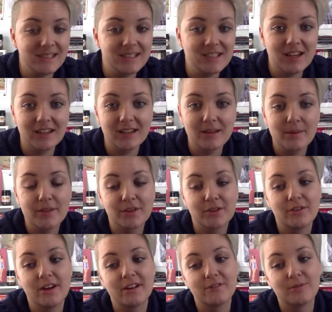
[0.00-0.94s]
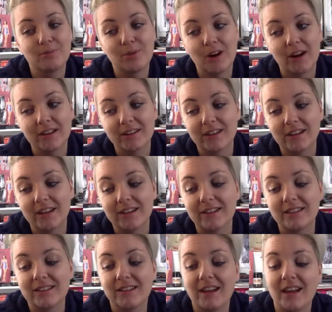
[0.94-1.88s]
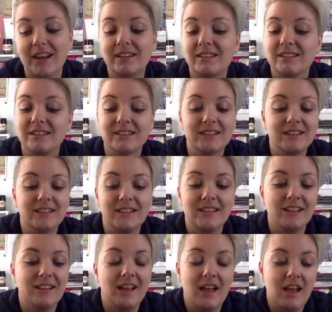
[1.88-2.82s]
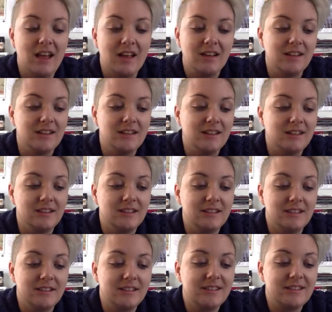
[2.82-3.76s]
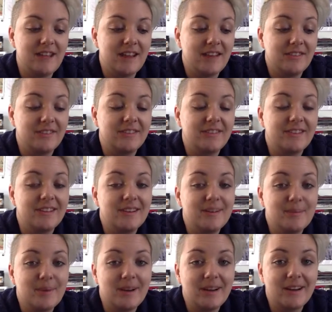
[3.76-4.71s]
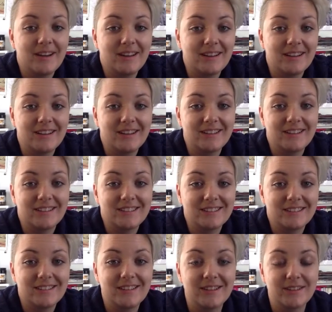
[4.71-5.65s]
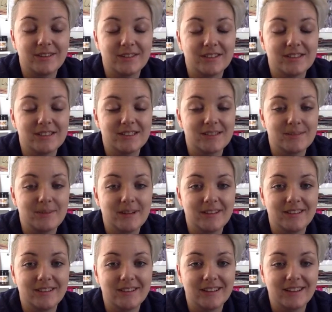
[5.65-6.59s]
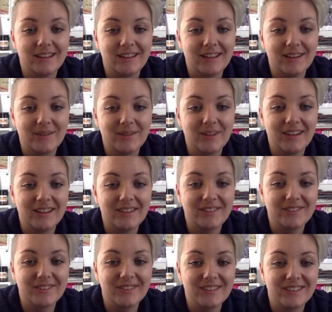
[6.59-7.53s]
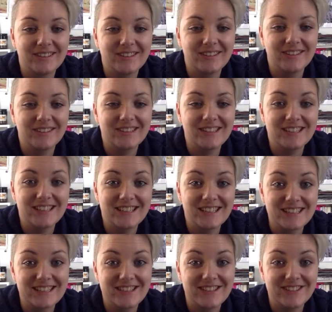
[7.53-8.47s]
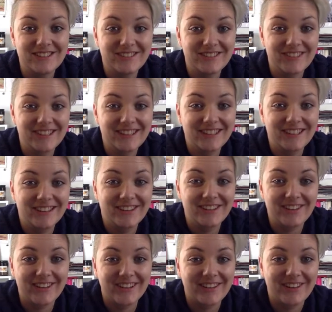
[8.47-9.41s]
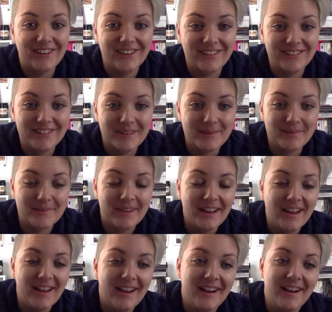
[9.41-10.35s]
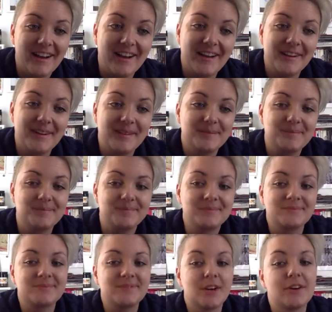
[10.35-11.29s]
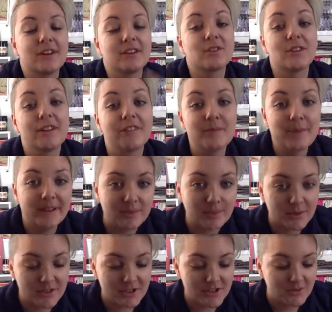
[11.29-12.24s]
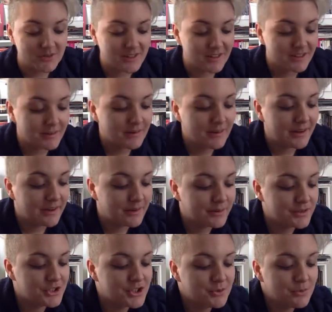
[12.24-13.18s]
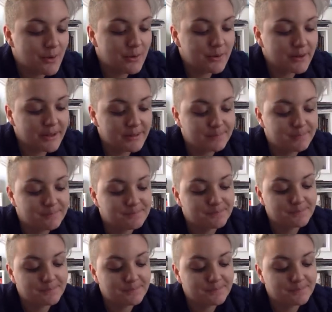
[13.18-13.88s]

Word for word: talking about the creative process and the state of cinema and oh it's just amazing and i can't wait for this series to continue i'm going to go to like all of them um, okay so love and basketball she was talking about how when she wrote it